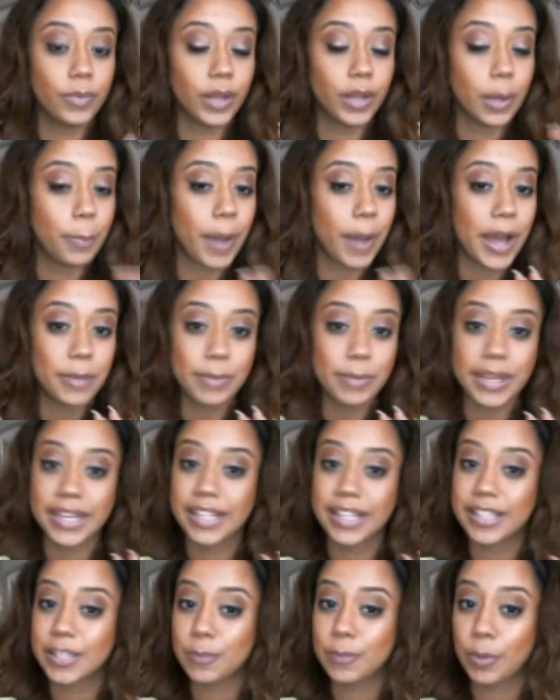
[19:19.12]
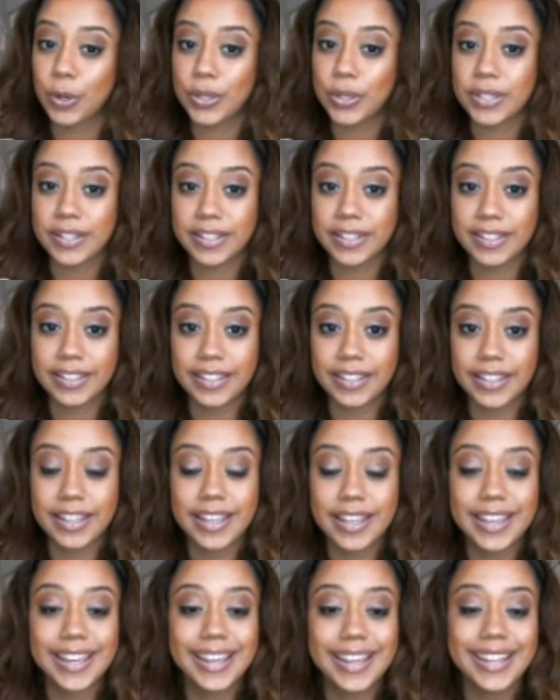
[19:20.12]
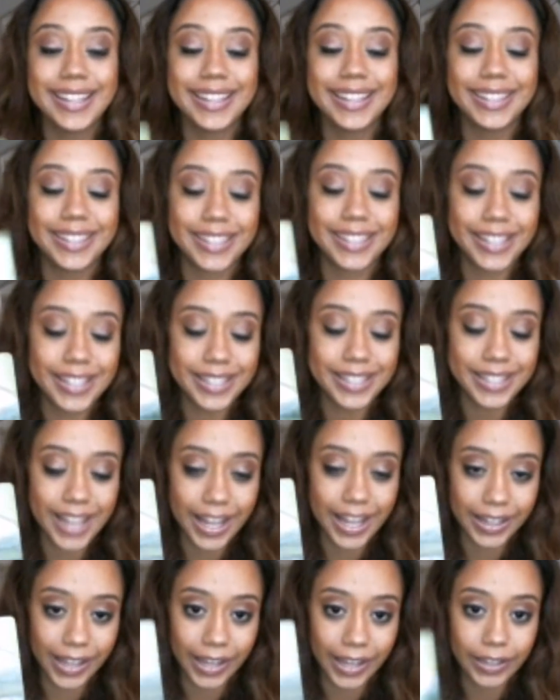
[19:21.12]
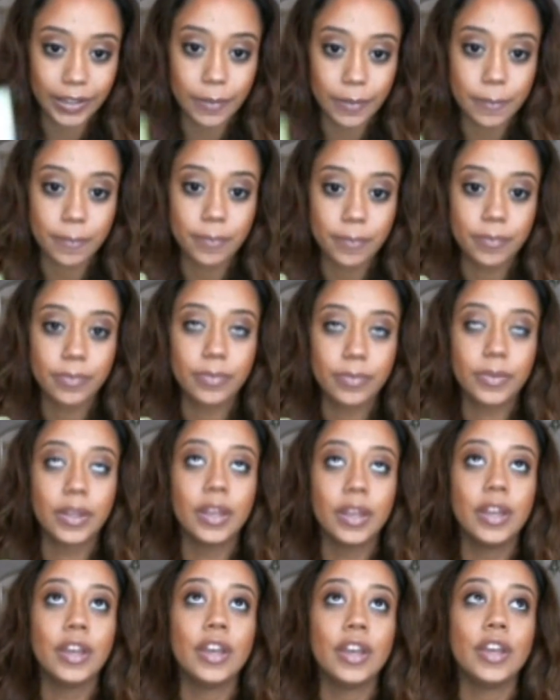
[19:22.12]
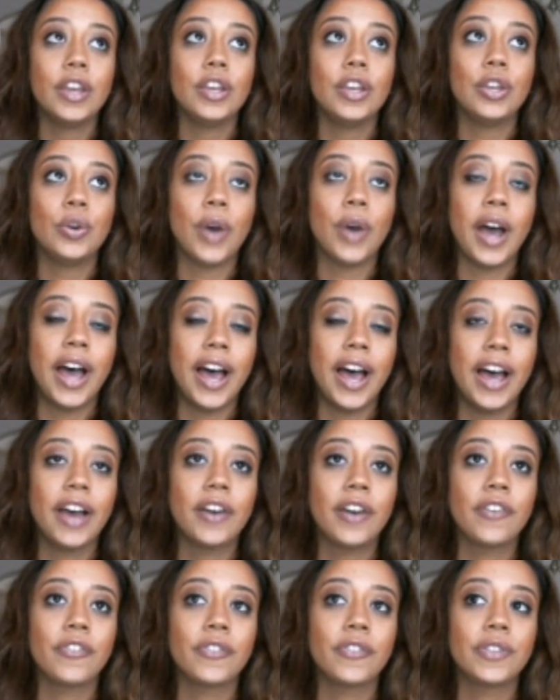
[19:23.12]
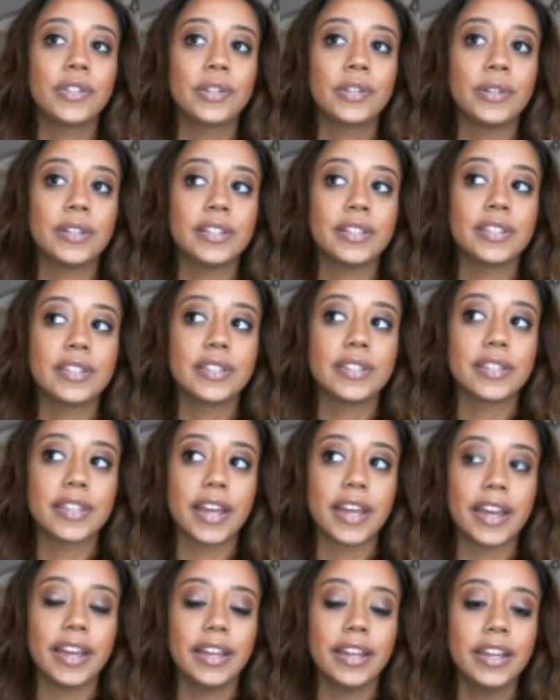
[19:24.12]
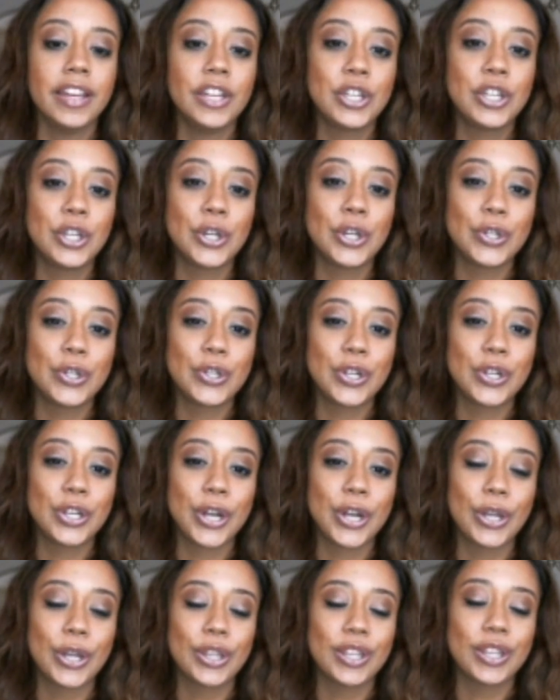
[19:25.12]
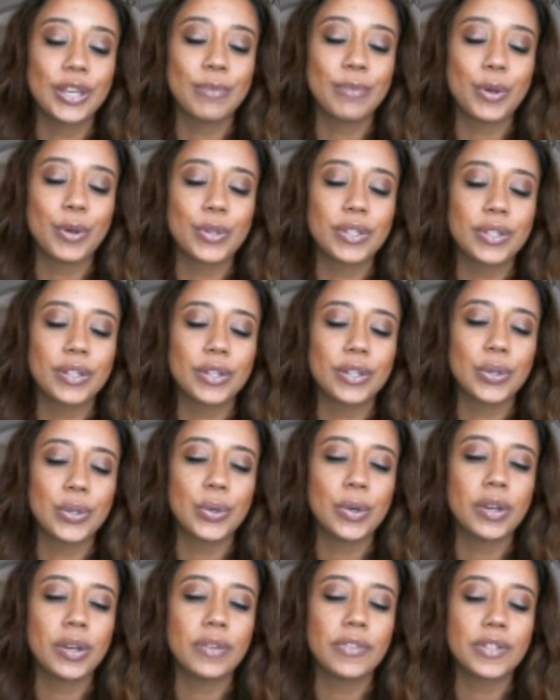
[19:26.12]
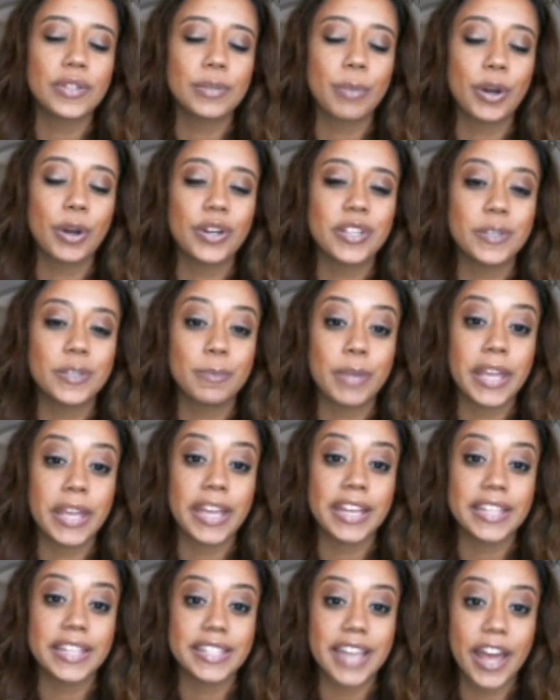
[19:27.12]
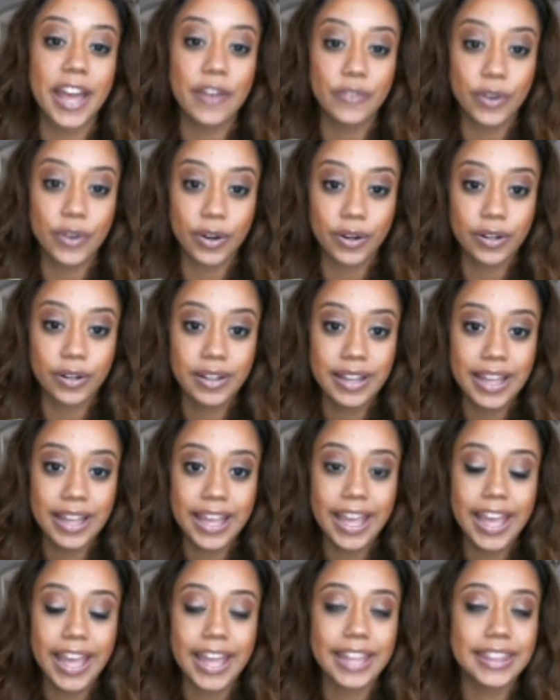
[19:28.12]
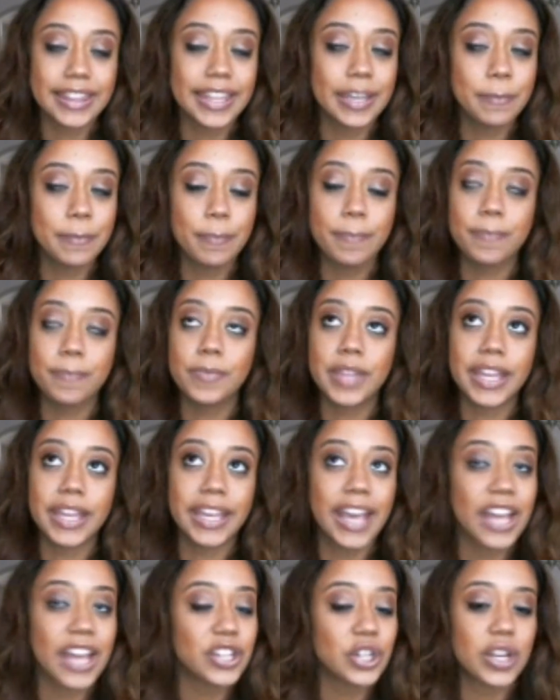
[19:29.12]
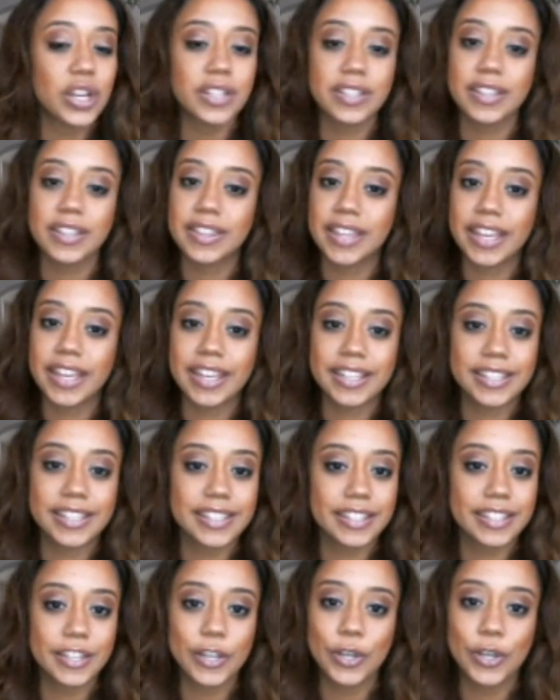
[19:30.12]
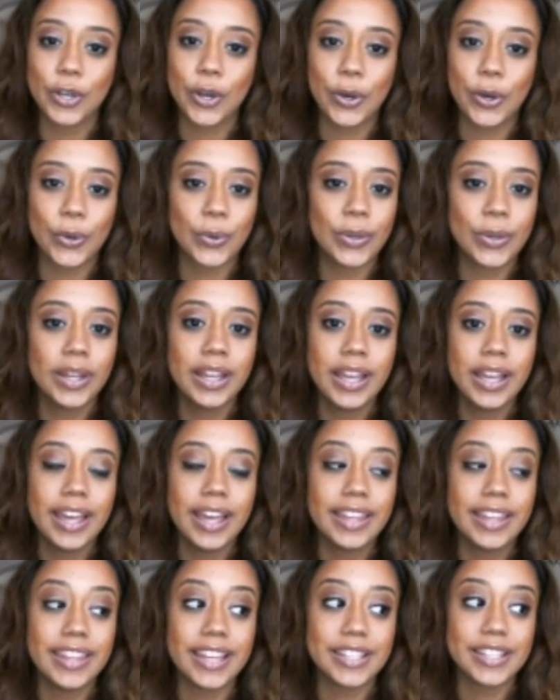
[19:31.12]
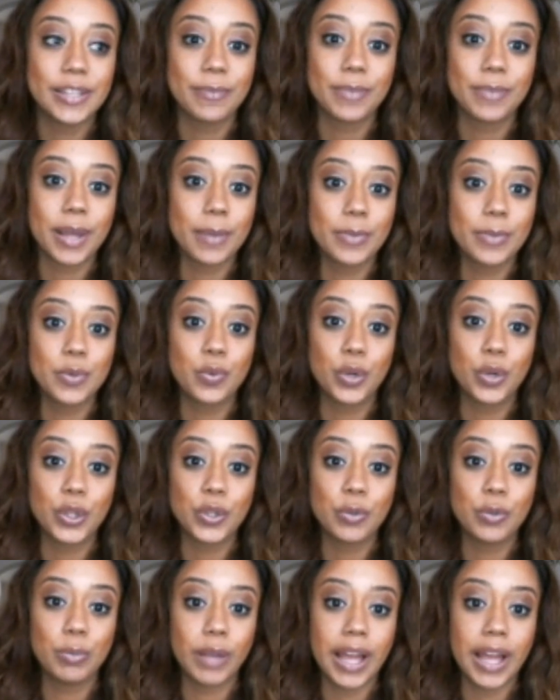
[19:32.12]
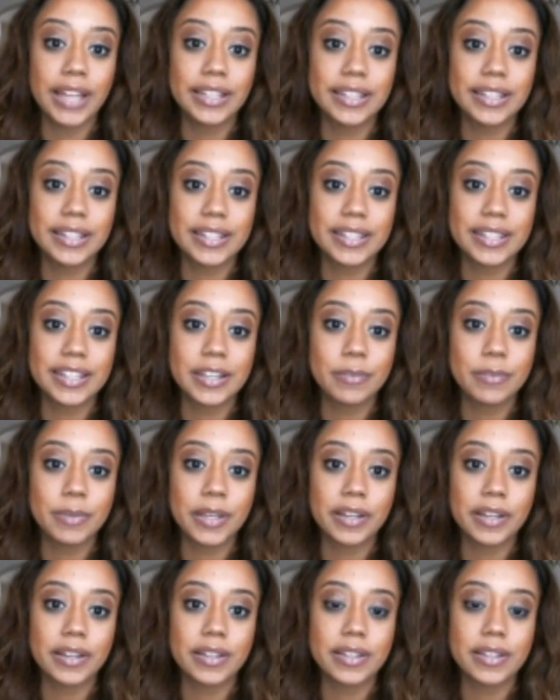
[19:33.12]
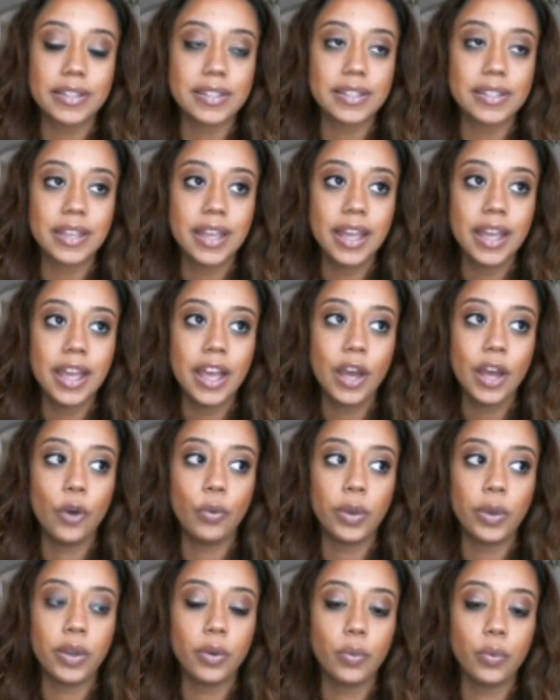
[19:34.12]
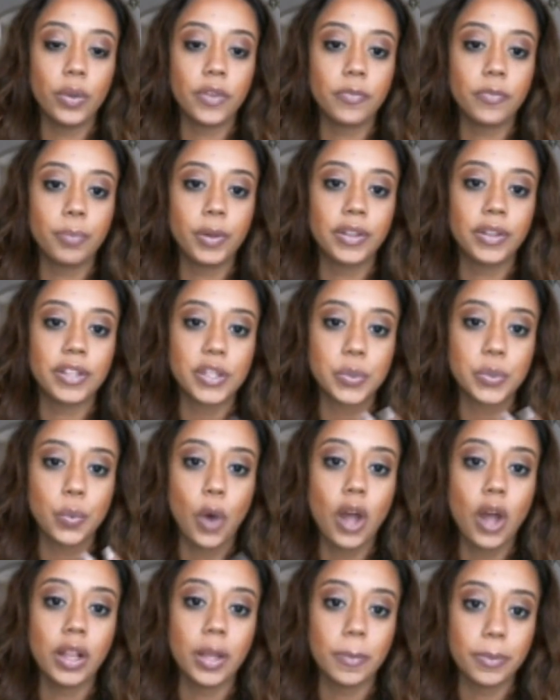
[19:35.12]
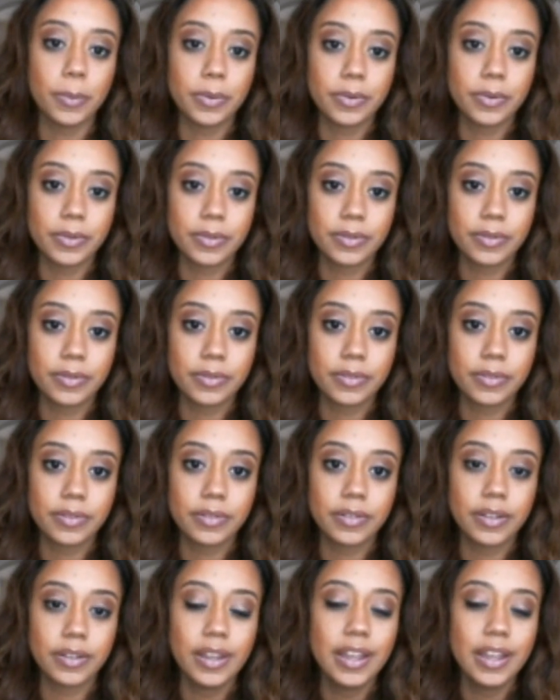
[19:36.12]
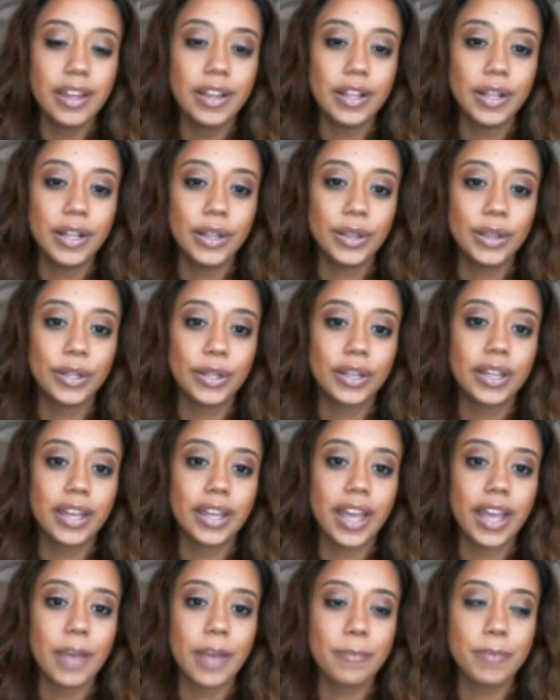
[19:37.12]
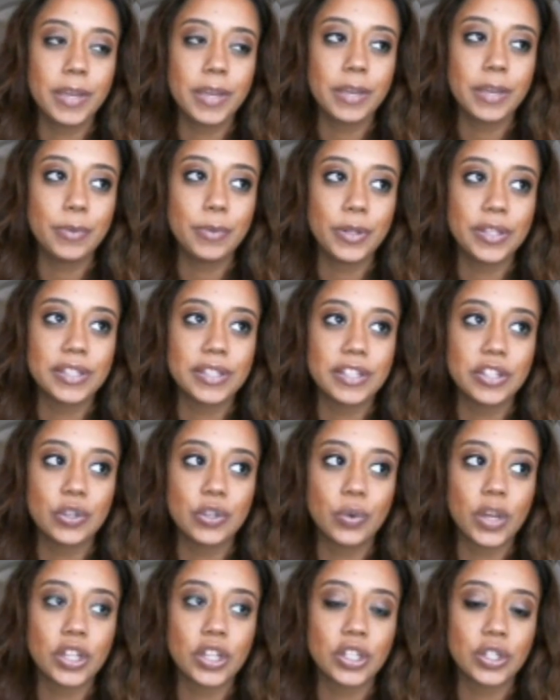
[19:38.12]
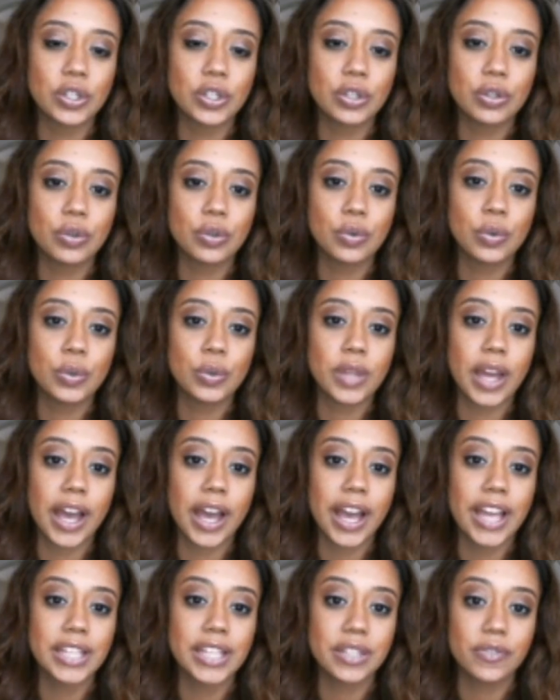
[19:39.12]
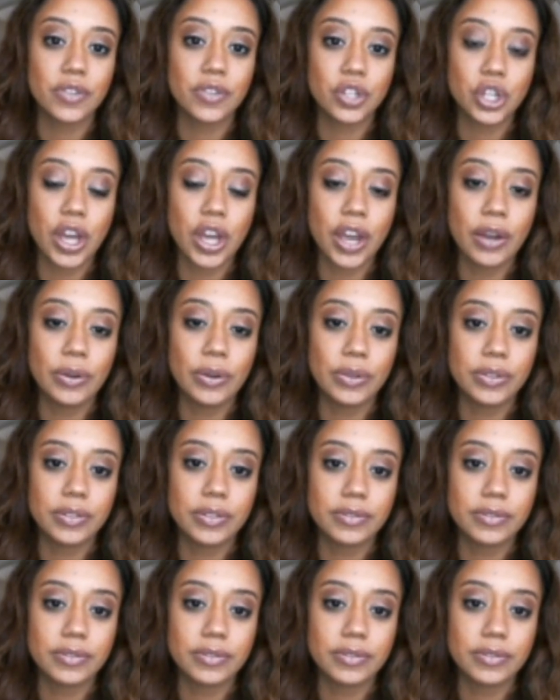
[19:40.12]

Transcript: upon meeting this person, does not like them, you have to listen to that. Children are the most intuitive, smartest beings ever. And they catch on to things, you know, that sometimes we're too blind to see because we've put this wall up. Look at people and situations through the eyes of a child.